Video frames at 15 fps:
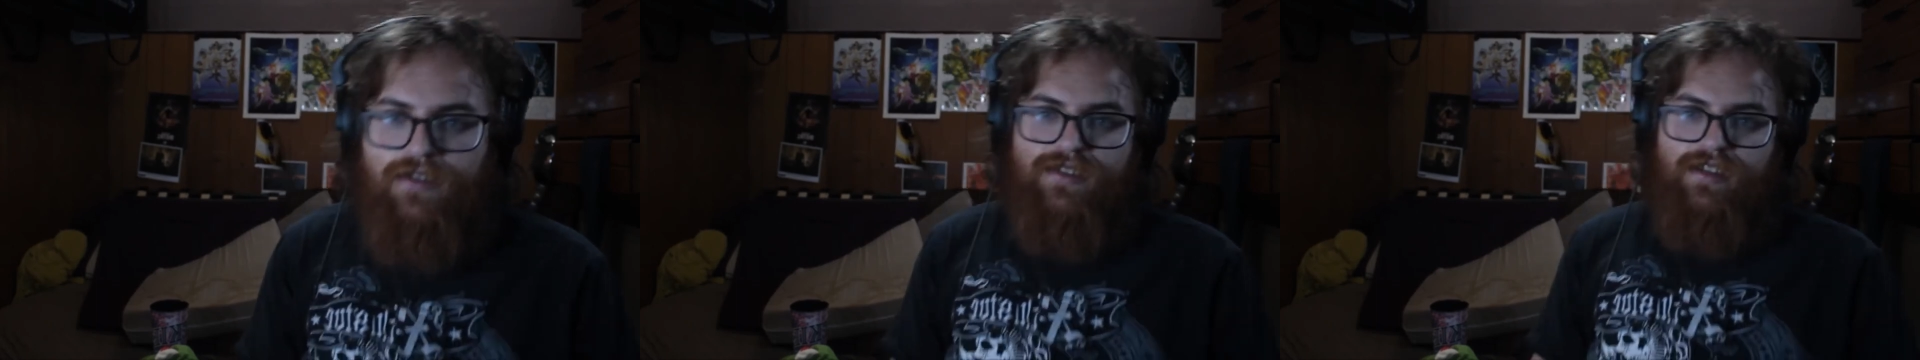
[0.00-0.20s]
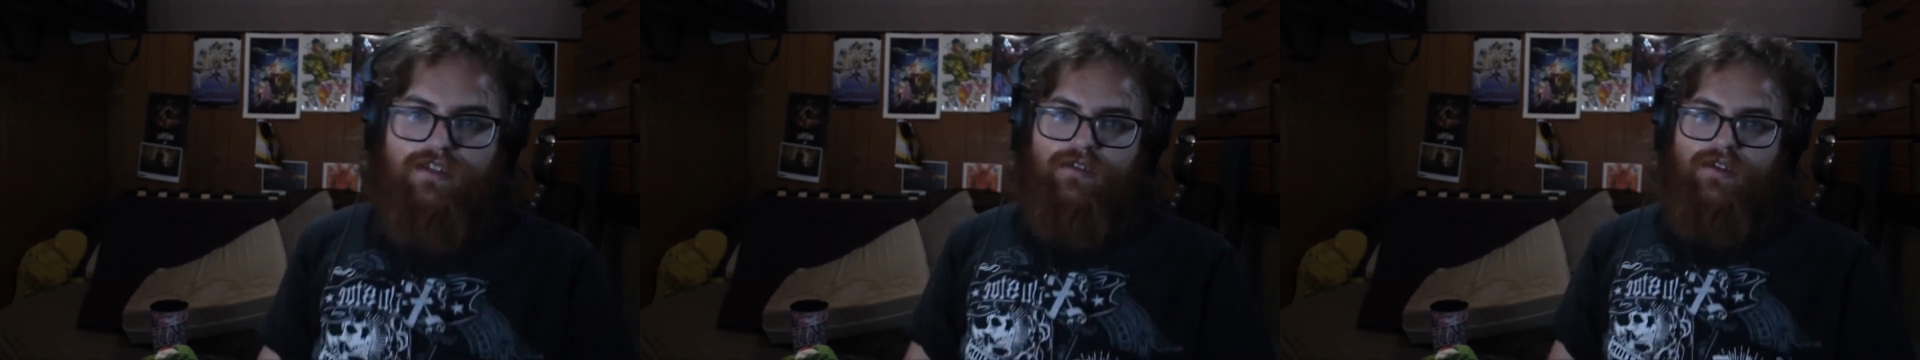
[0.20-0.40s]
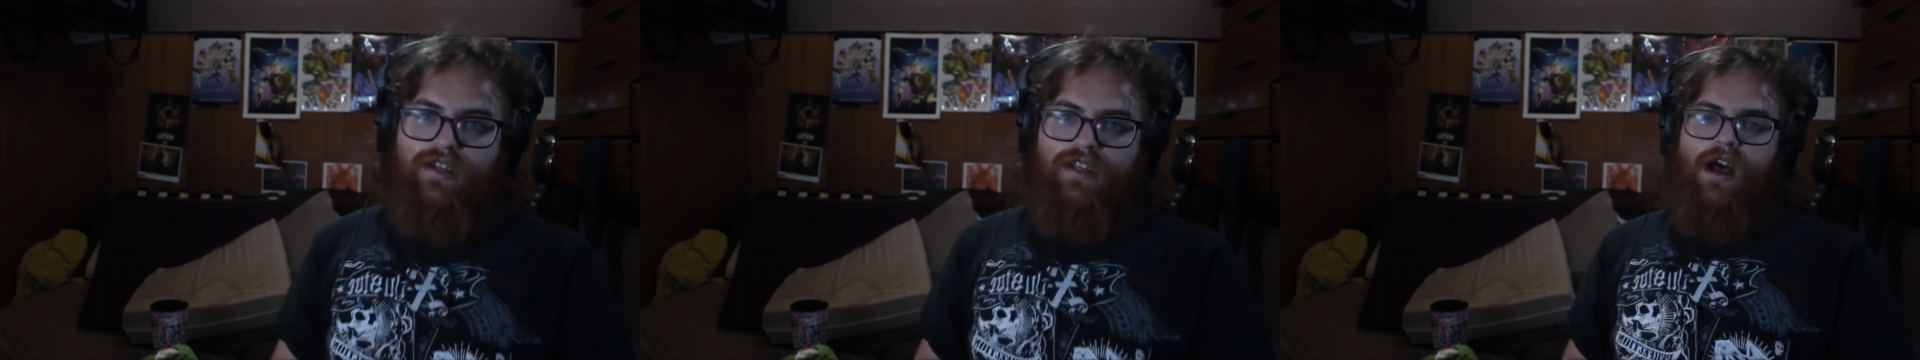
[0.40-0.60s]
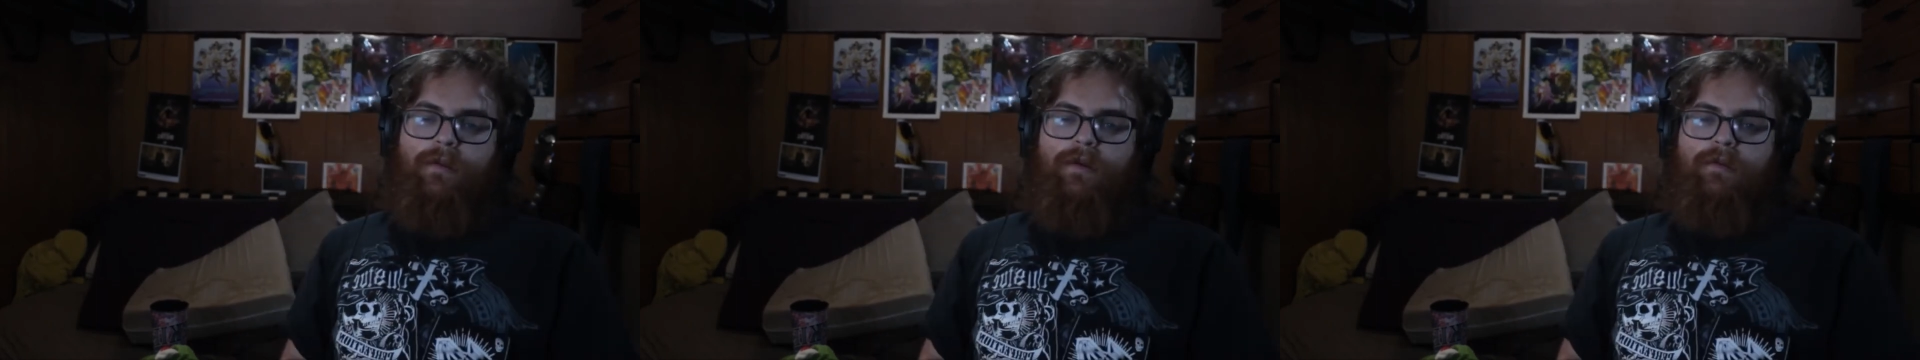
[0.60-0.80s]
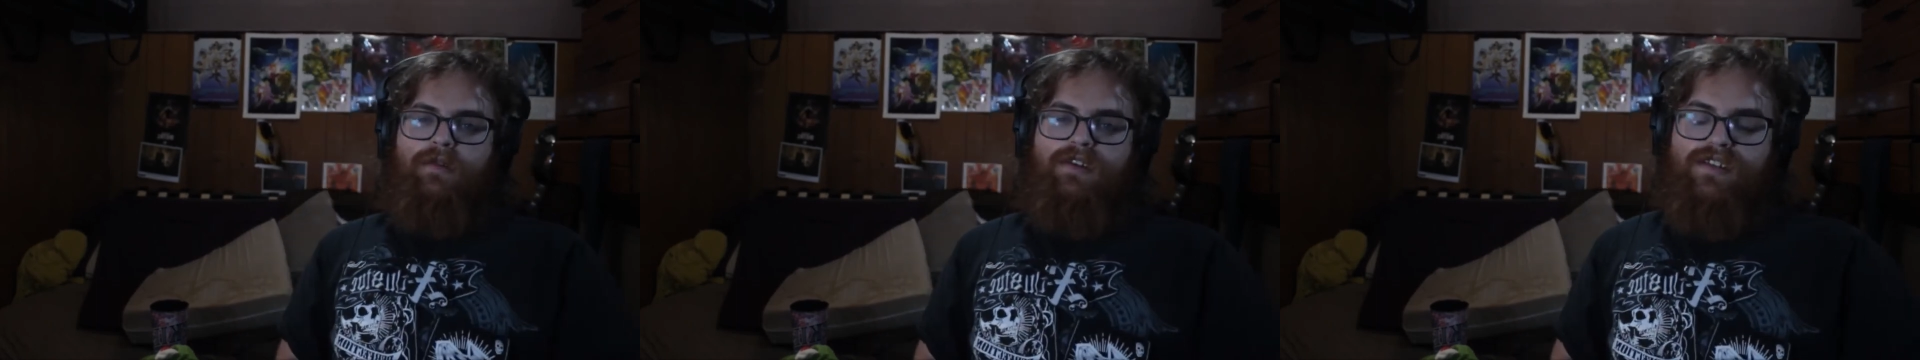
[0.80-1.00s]
including
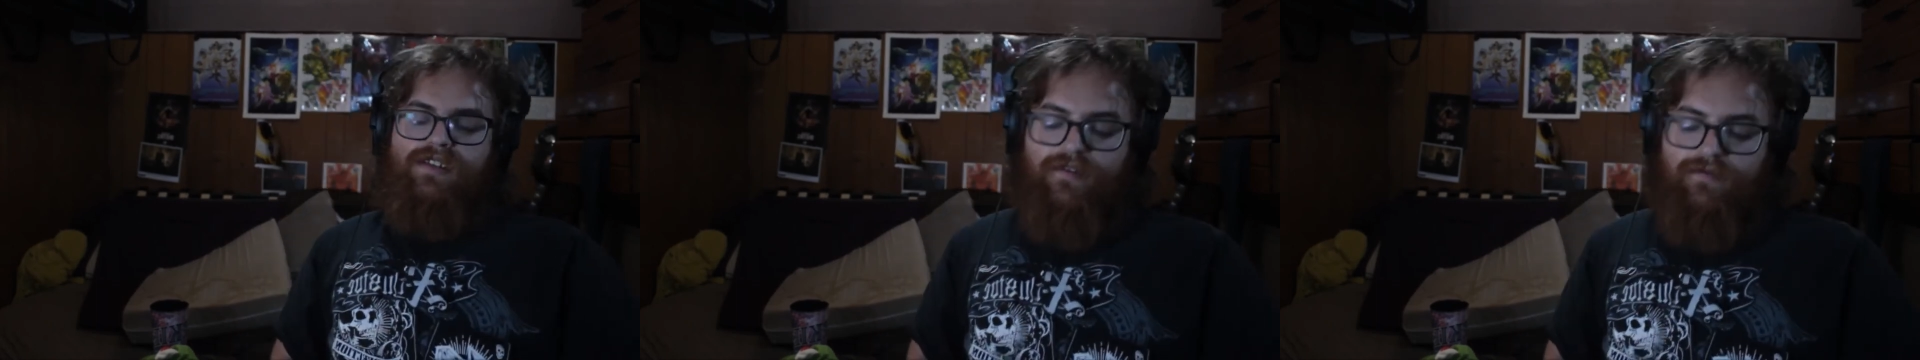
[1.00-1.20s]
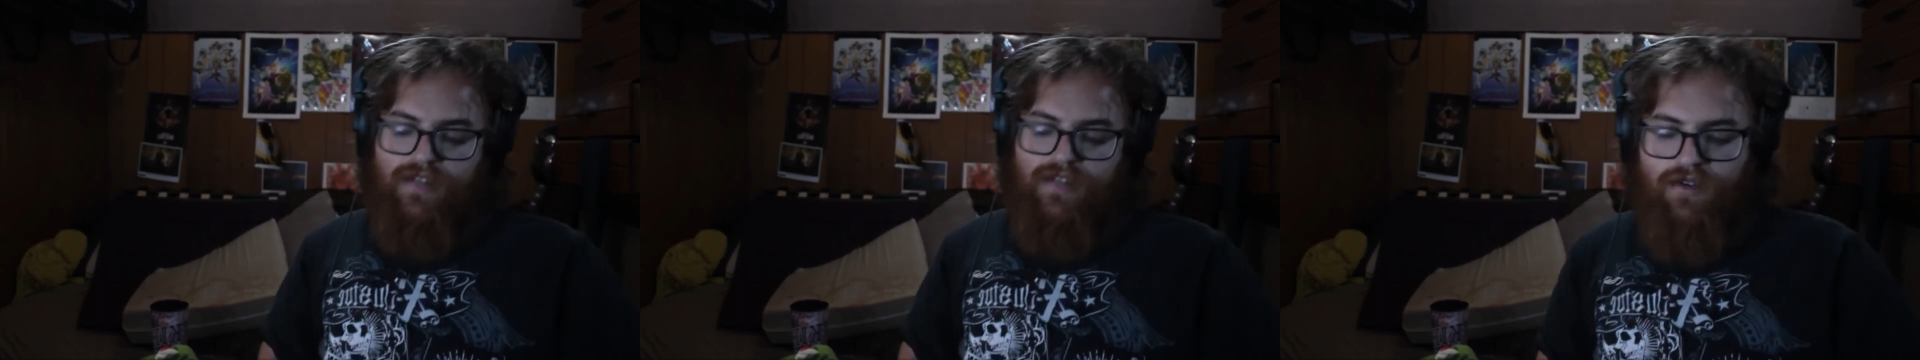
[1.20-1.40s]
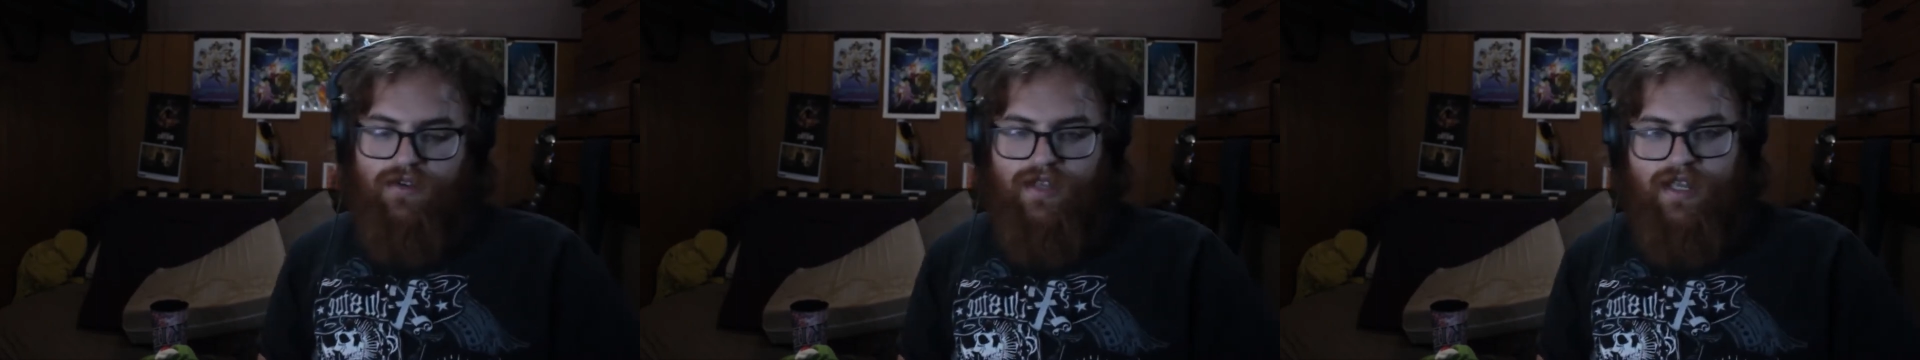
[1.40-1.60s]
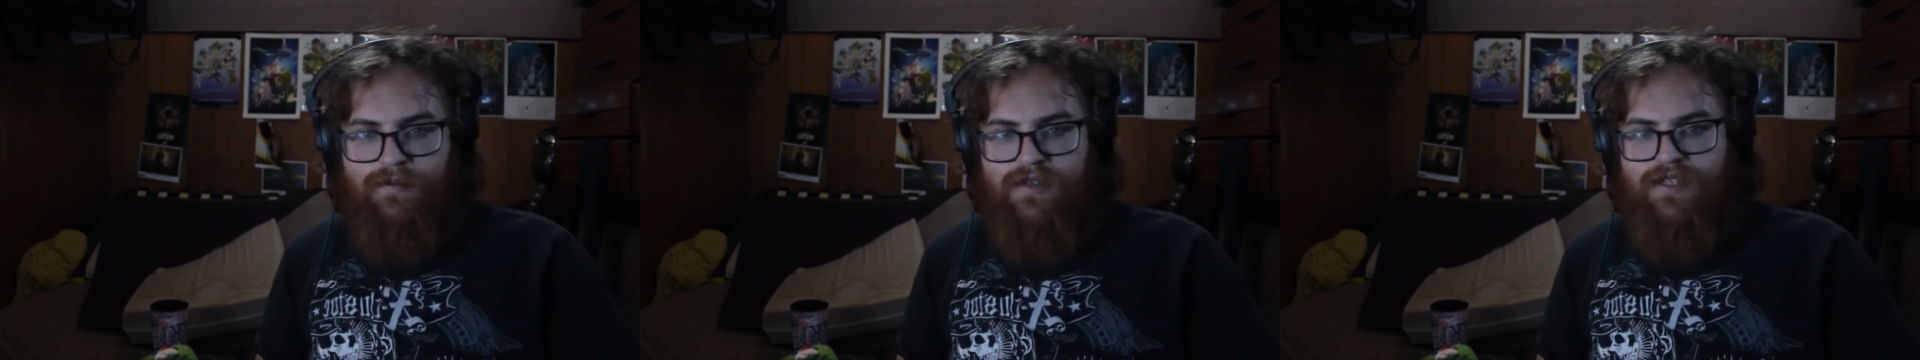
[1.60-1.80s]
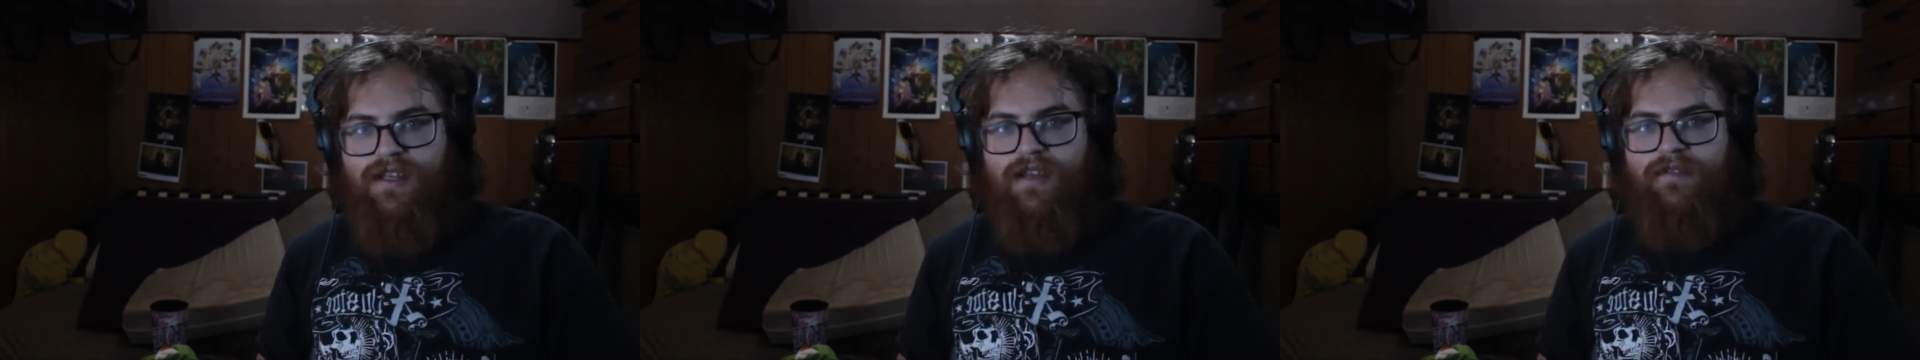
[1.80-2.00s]
comic book stuff, video game
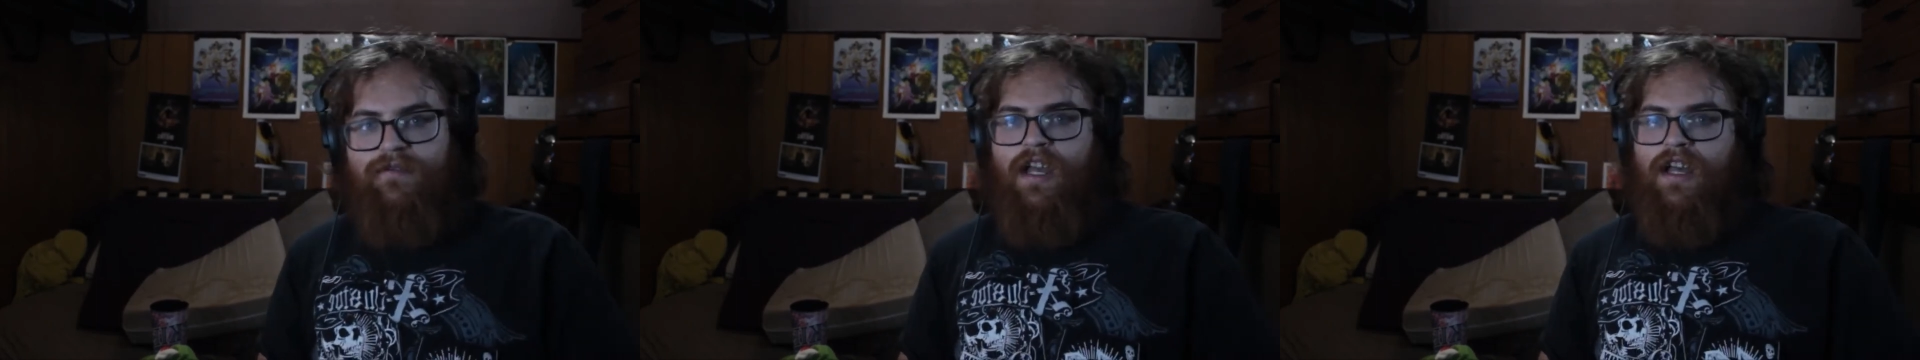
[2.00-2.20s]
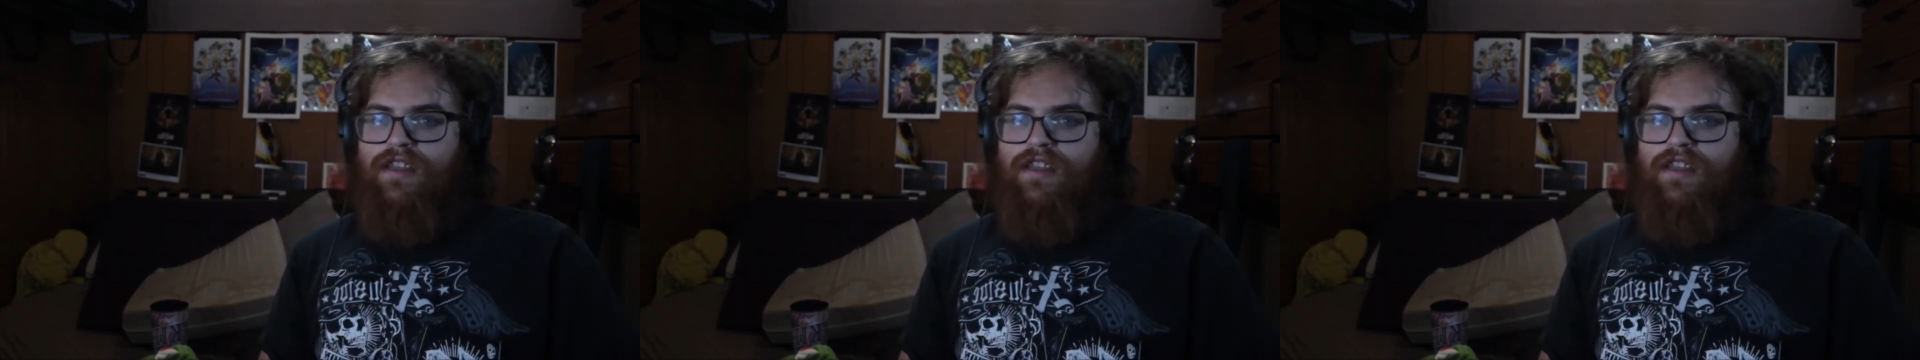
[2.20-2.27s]
stuff,